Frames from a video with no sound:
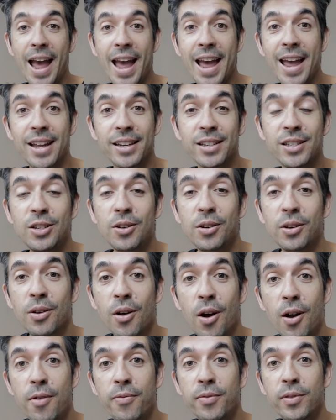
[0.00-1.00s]
and you
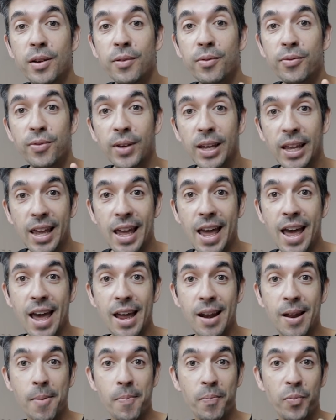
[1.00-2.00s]
can often
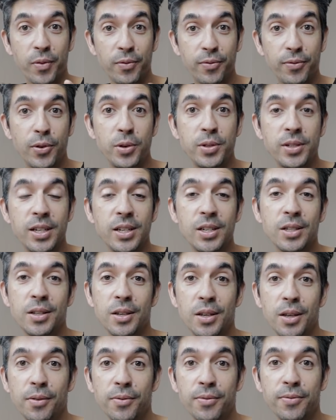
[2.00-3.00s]
forget footage
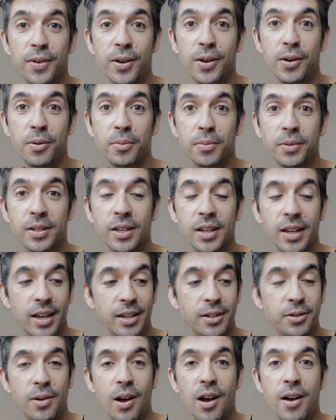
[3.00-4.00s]
that you've filmed
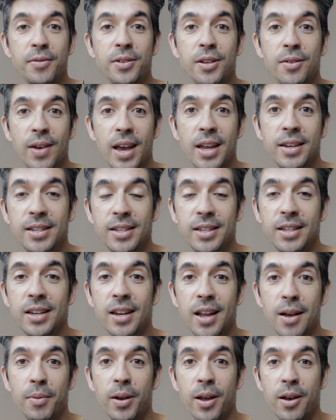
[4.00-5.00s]
until after you've edited
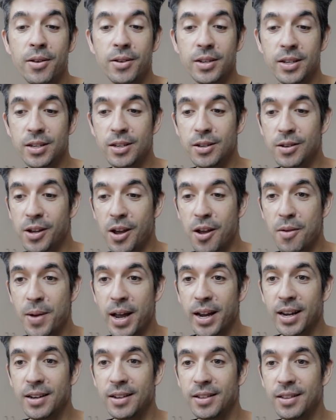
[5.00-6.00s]
and uploaded, and you go
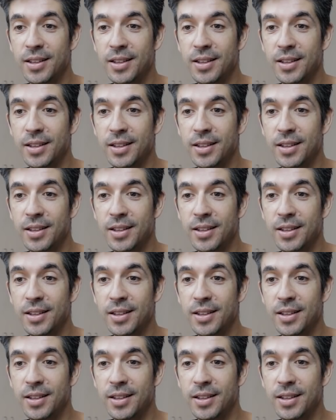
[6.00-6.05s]
back and you